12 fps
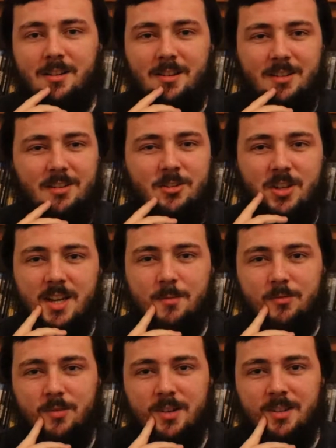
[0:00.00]
it's a shame.
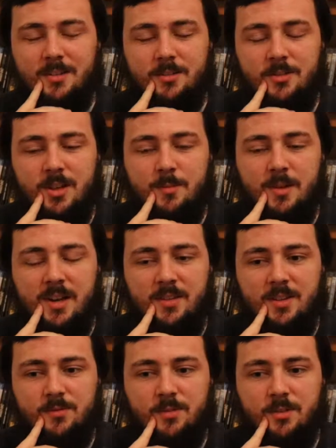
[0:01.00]
It really is a shame. And
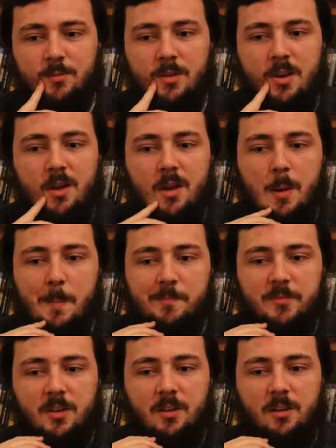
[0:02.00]
this film,
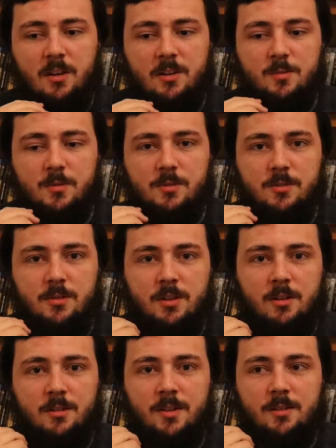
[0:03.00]
Kurtzman's,
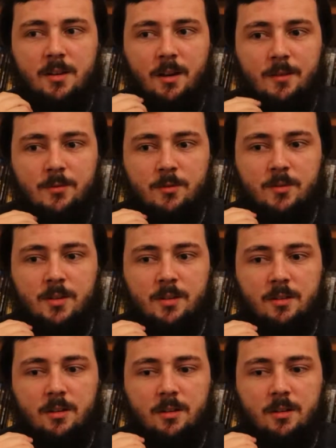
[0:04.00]
I've not
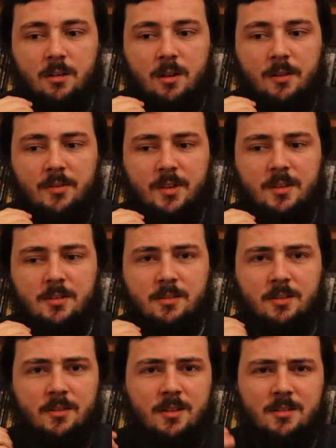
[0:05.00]
really. I think he's only
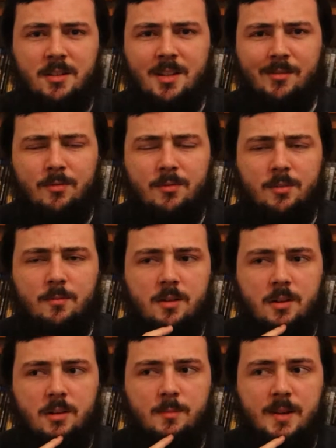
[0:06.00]
done this in another film,
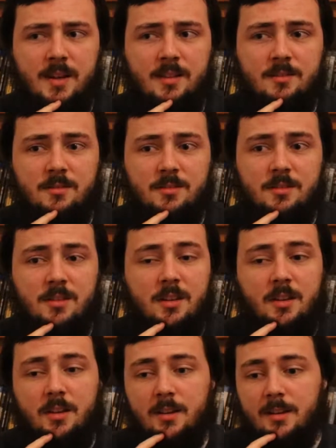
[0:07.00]
and
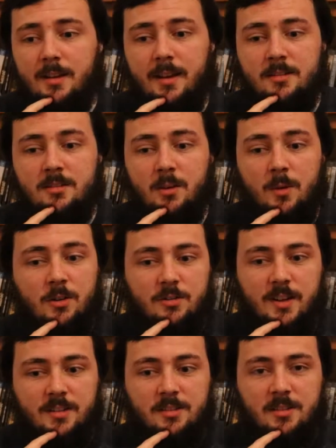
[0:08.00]
it's not well
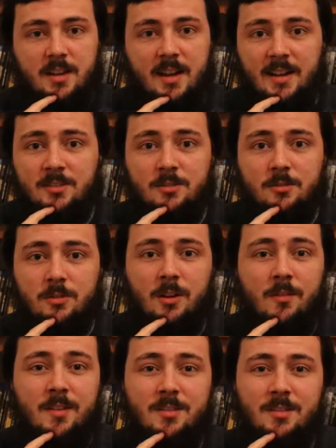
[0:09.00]
directed at all.
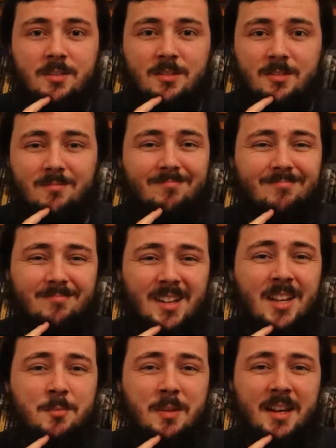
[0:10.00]
This is
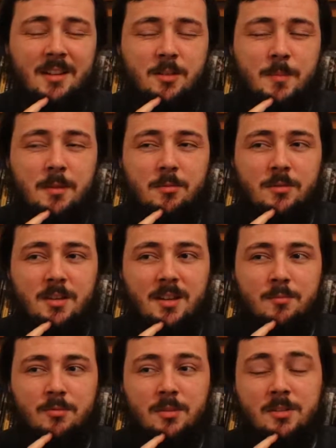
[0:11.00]
as bad as people say,
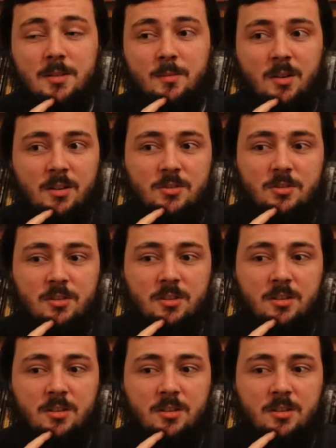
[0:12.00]
pretty much.